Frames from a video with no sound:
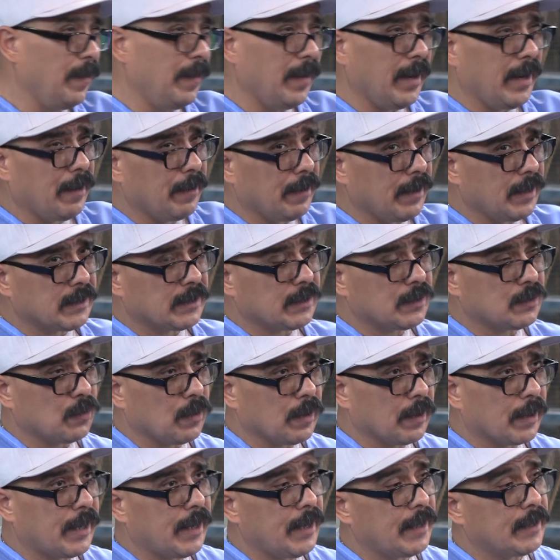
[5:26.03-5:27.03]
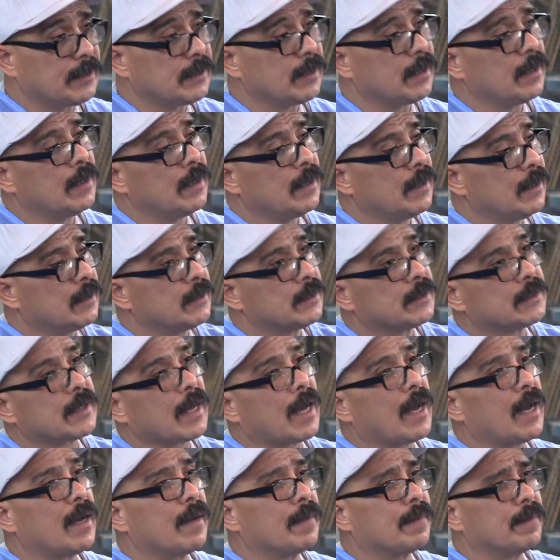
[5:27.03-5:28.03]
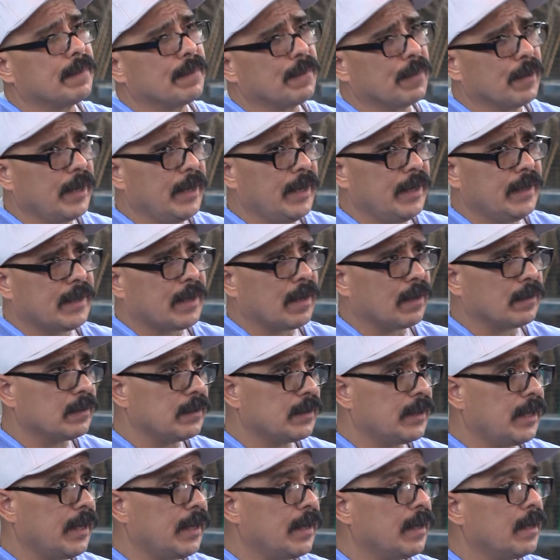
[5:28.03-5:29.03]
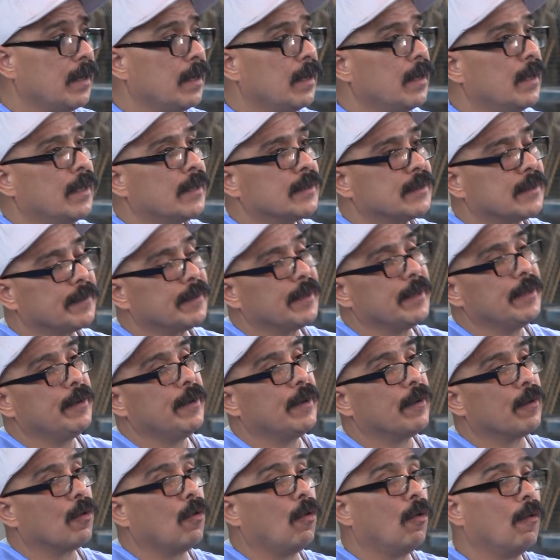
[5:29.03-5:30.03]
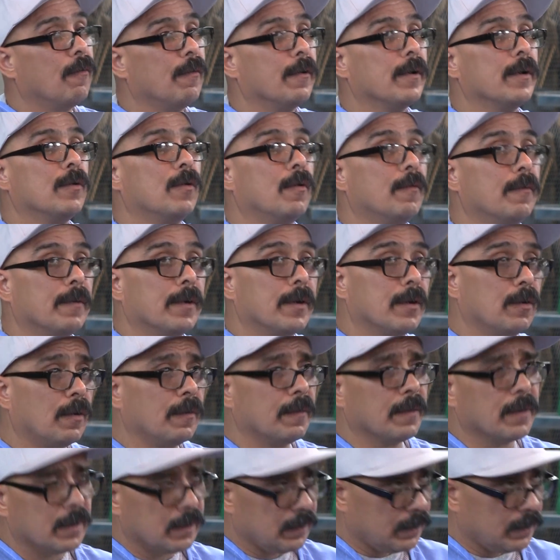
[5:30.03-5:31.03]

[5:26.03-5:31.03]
we've been hearing this since we were kids. Stop, breathe, count to 10. Something you hear over and over and over.